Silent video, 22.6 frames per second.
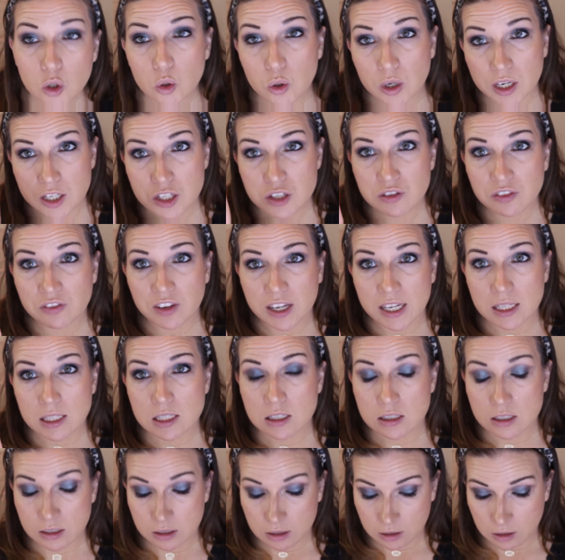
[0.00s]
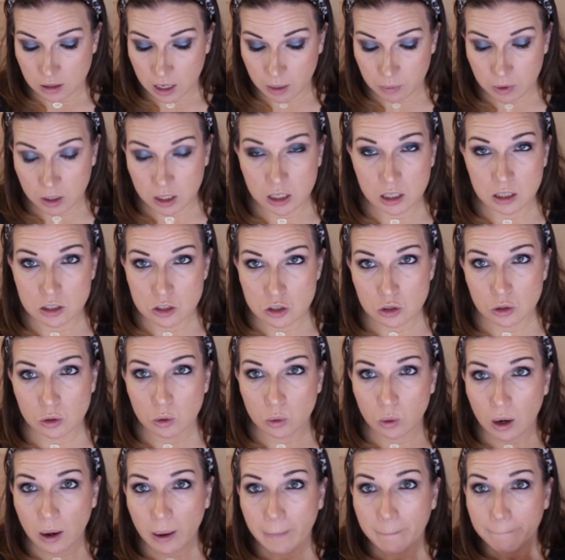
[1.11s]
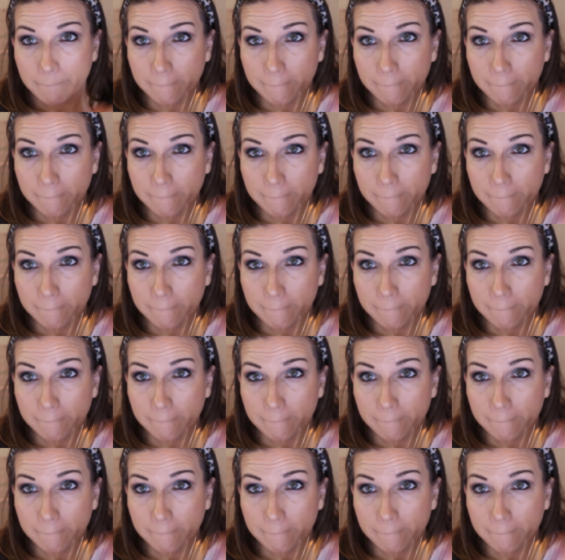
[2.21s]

Crunch Fest. I'm gonna do